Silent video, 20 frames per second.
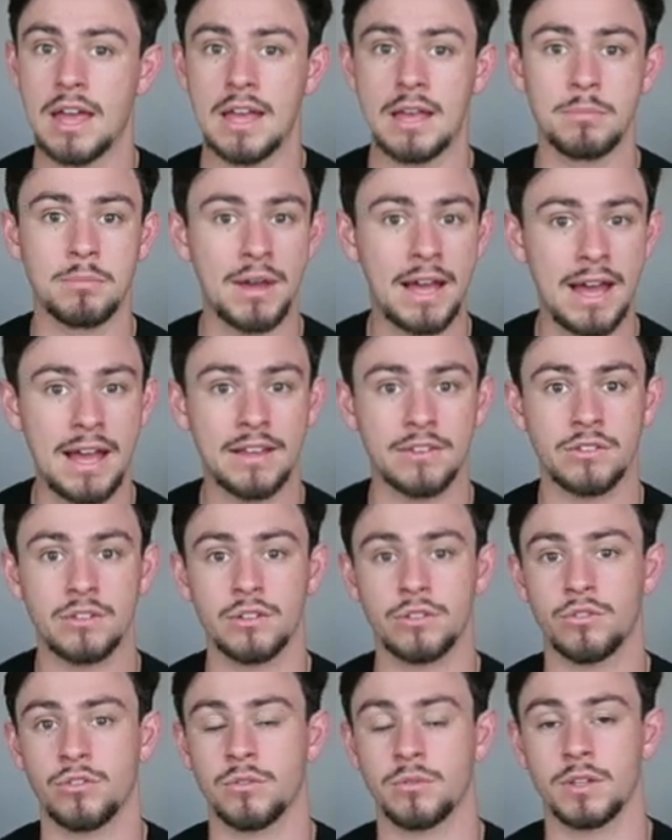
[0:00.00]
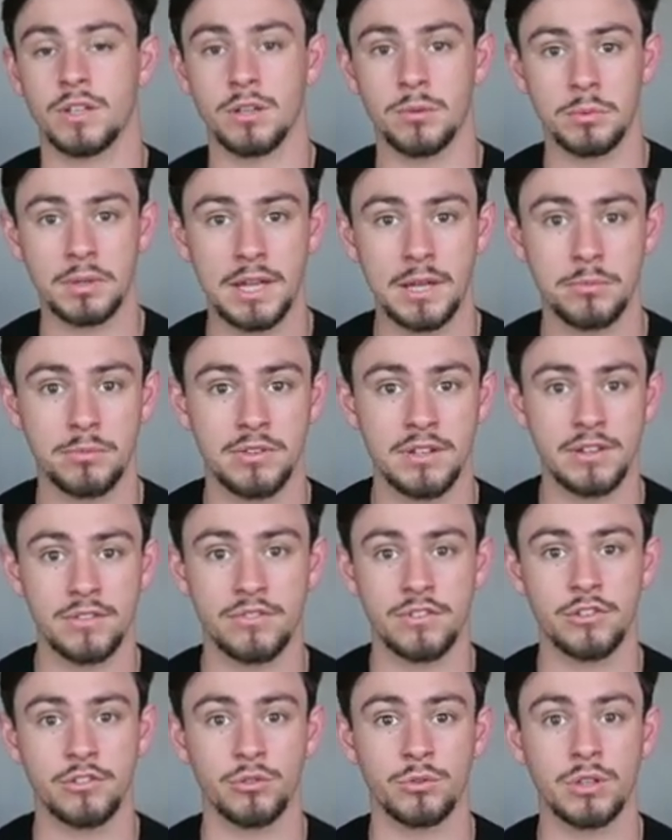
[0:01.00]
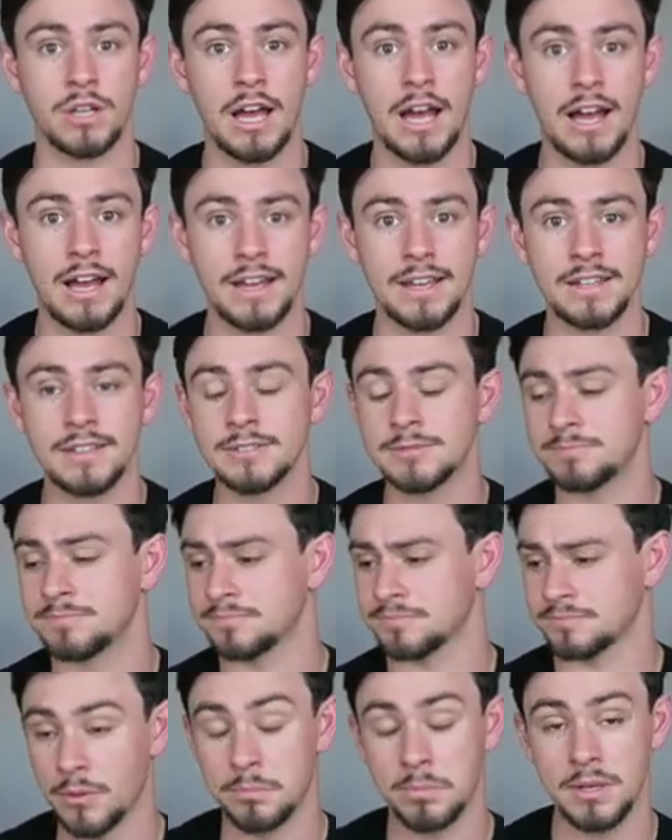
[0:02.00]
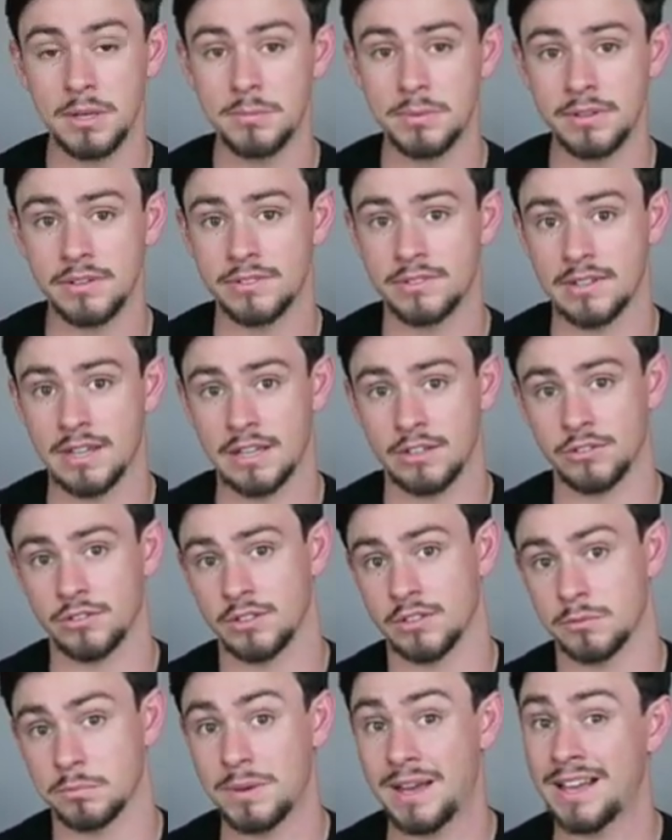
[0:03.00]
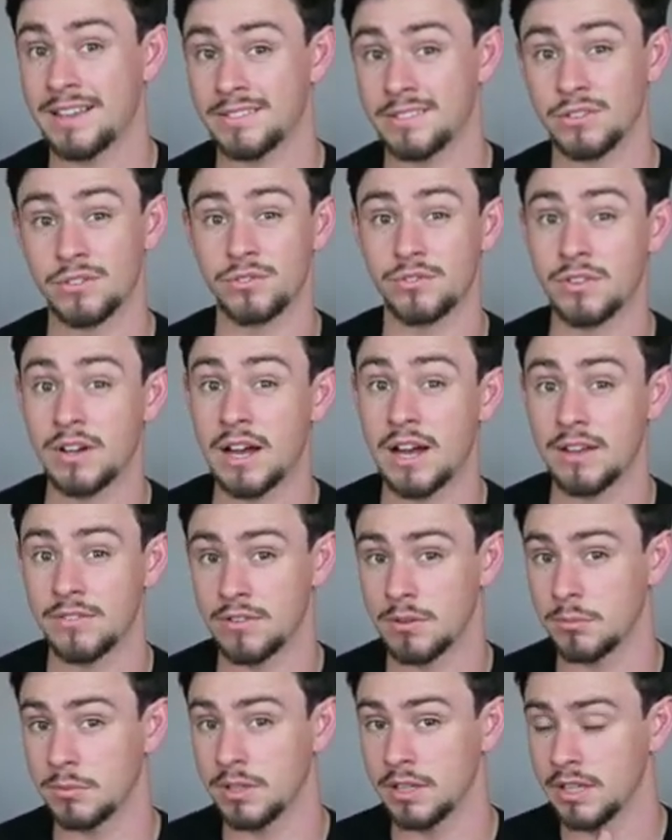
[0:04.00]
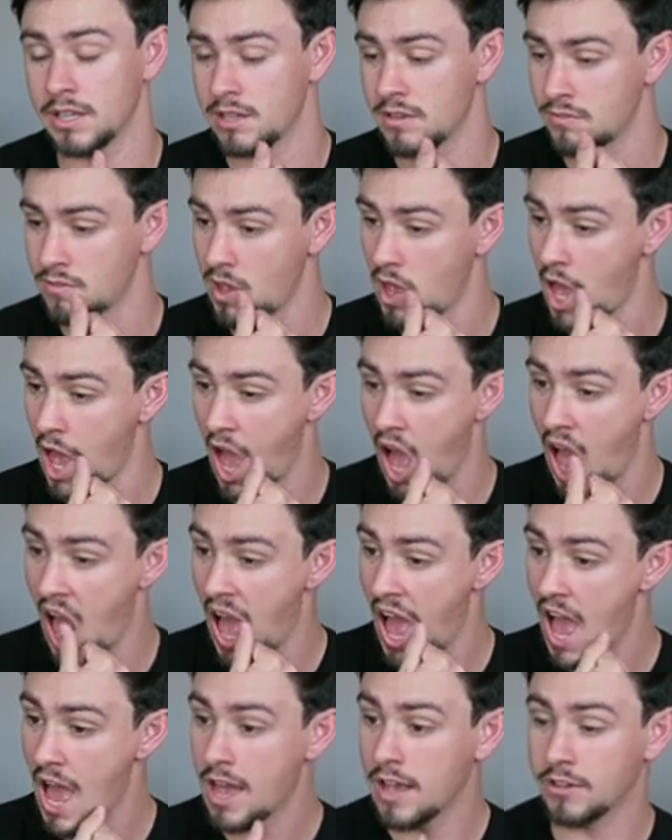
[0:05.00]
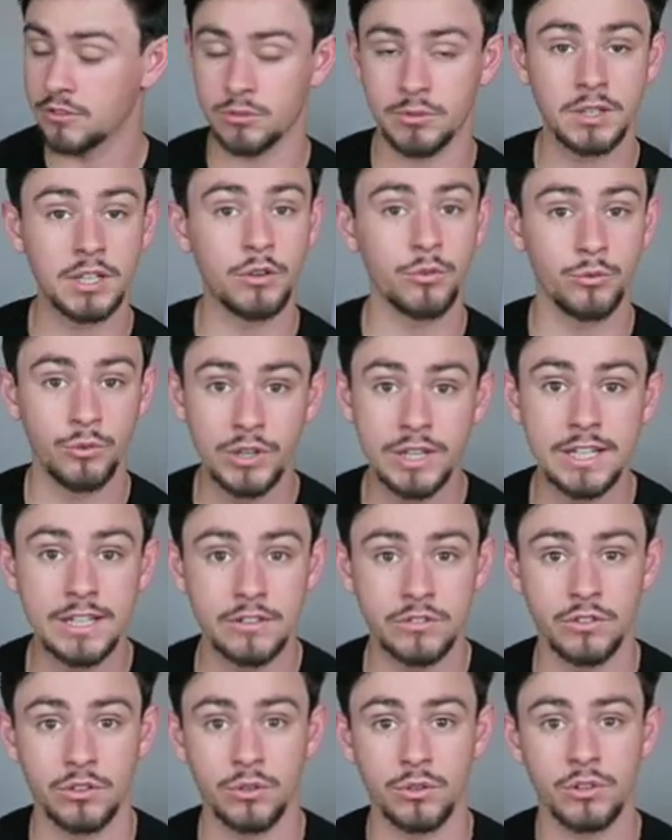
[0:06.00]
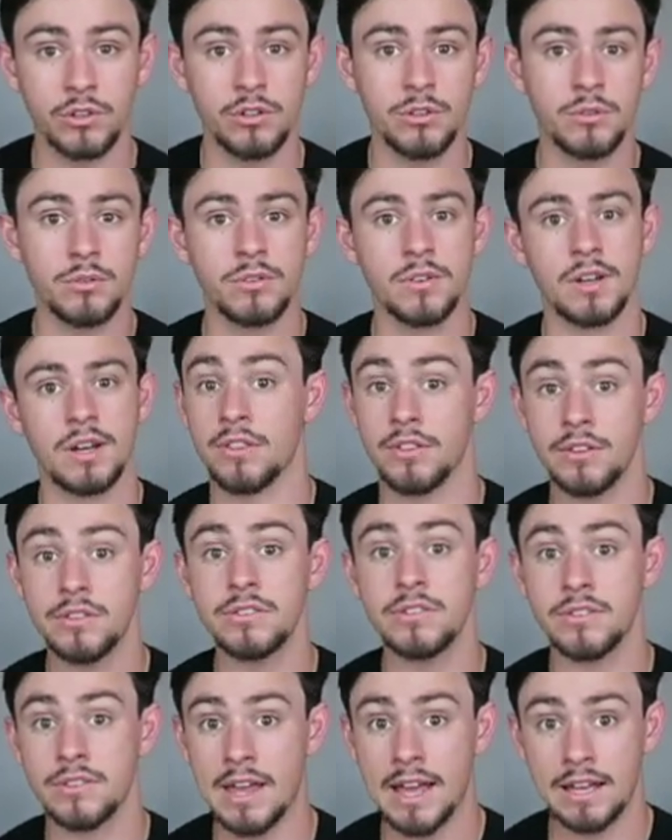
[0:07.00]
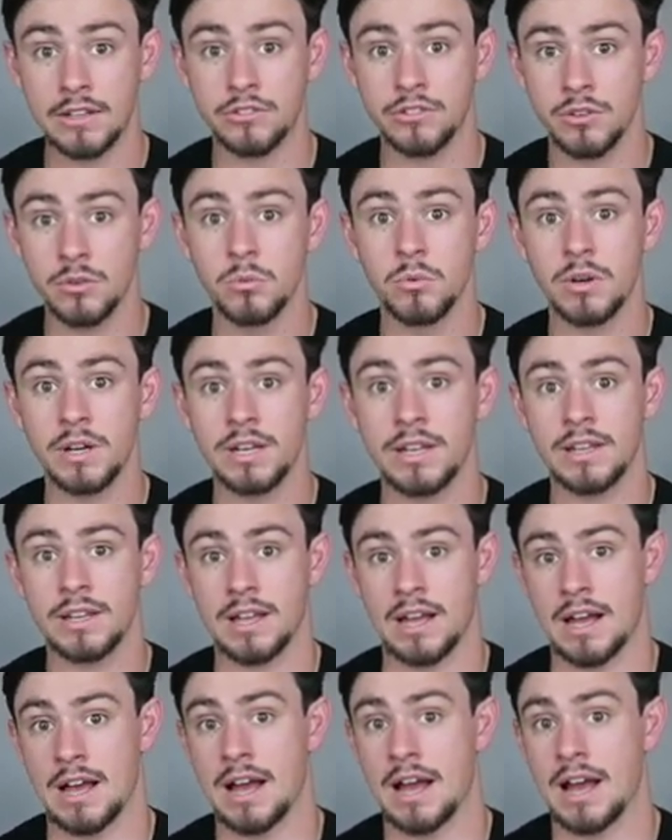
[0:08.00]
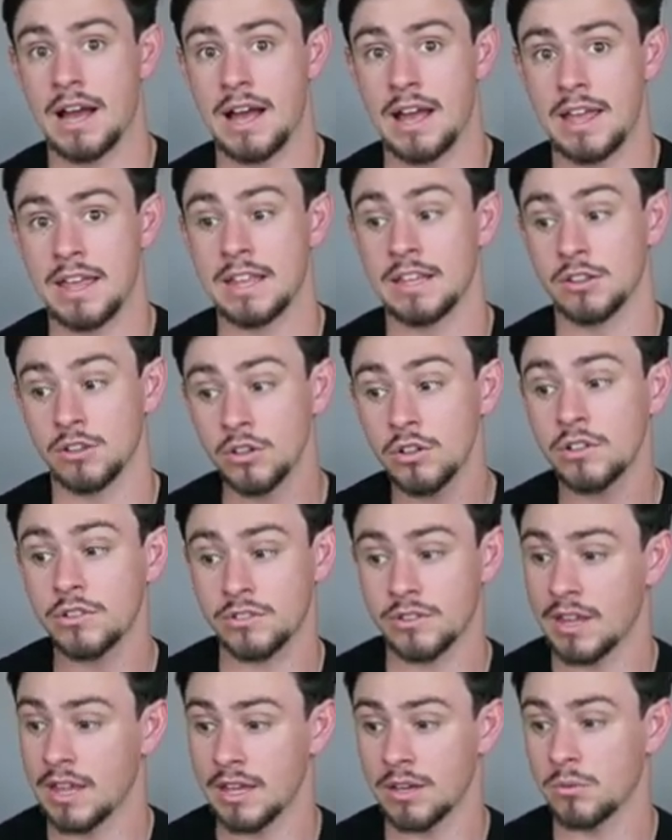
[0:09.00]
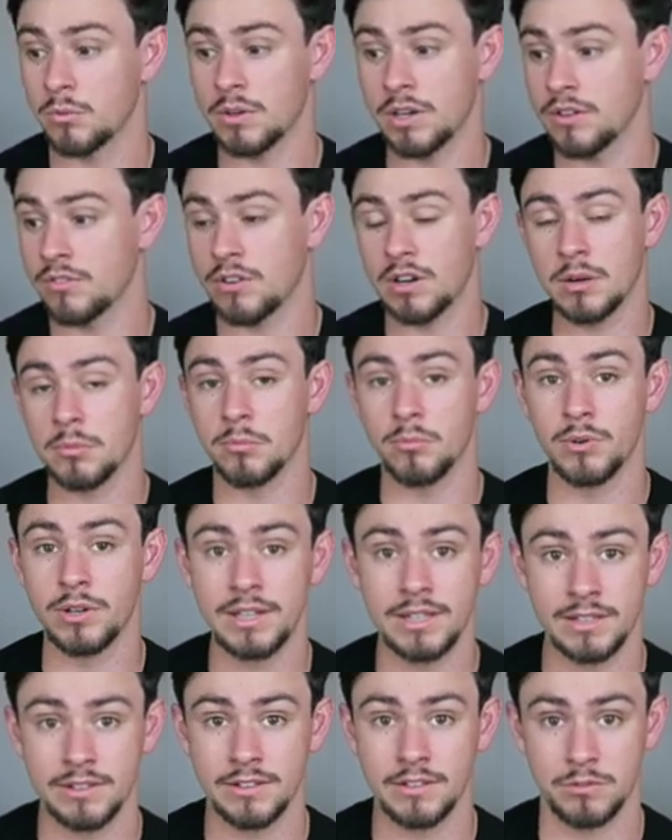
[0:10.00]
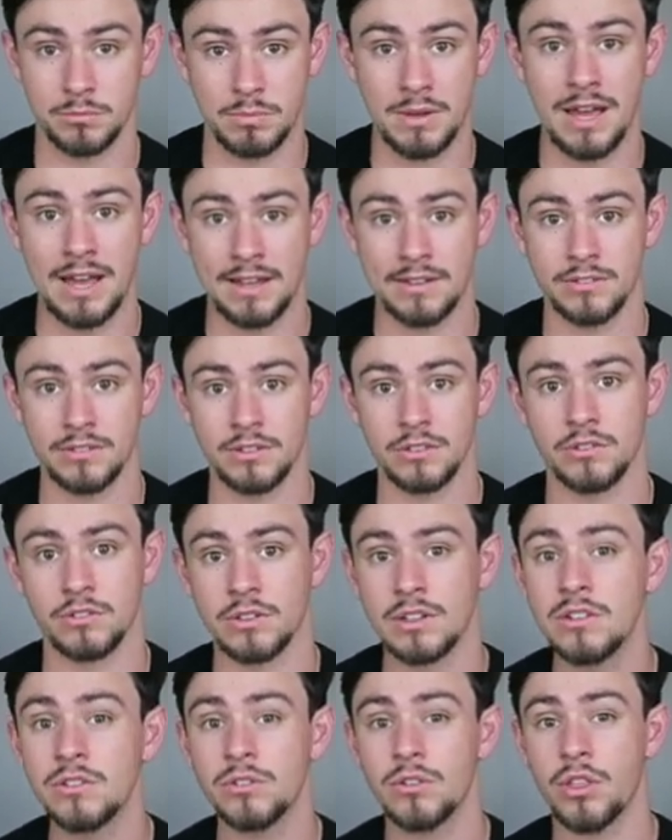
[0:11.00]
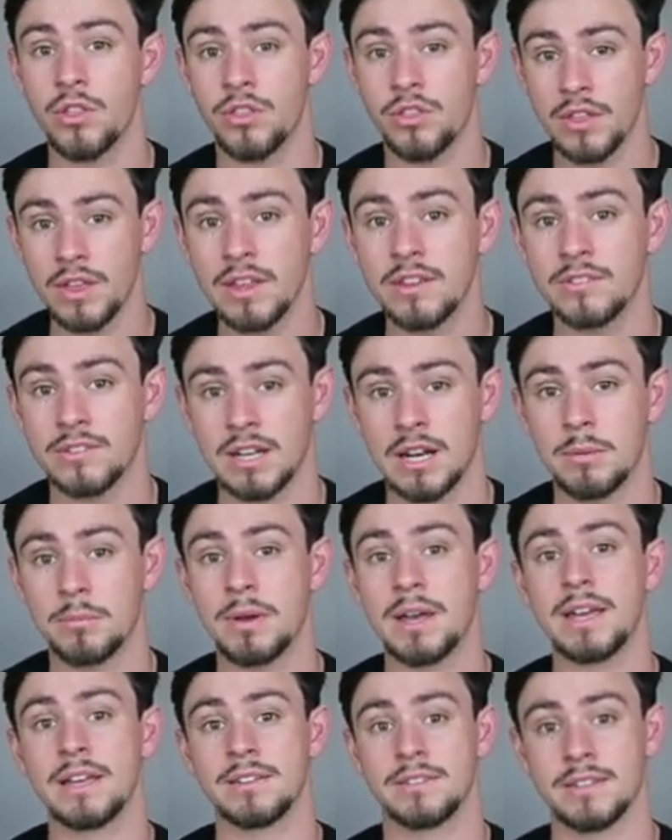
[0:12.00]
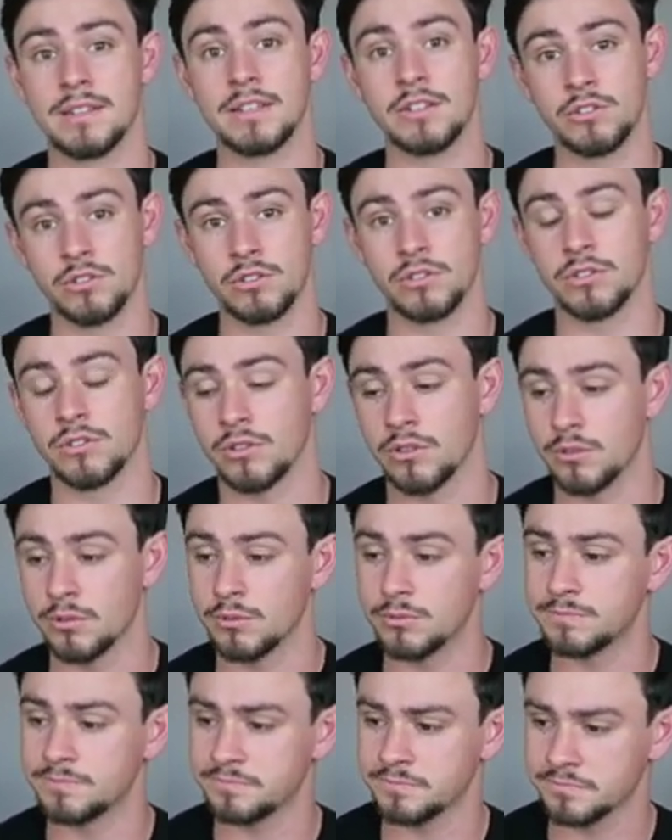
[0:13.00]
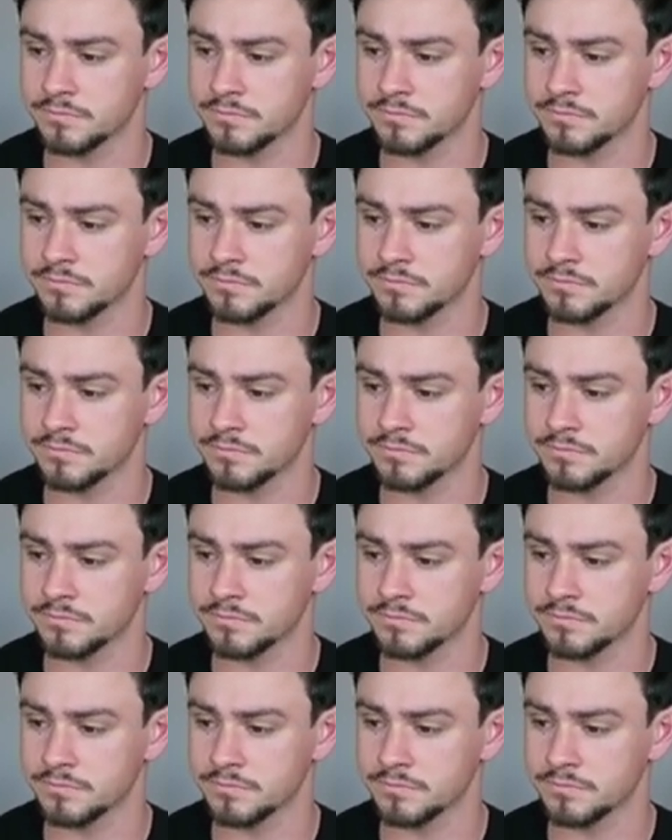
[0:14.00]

a passage from the AAMC official guide, uh, the BB sections, passage 5, I believe. So I'm going to read it to you, and this is actually what it looks like whenever I'm reading this passage. These are the things that I pay attention to.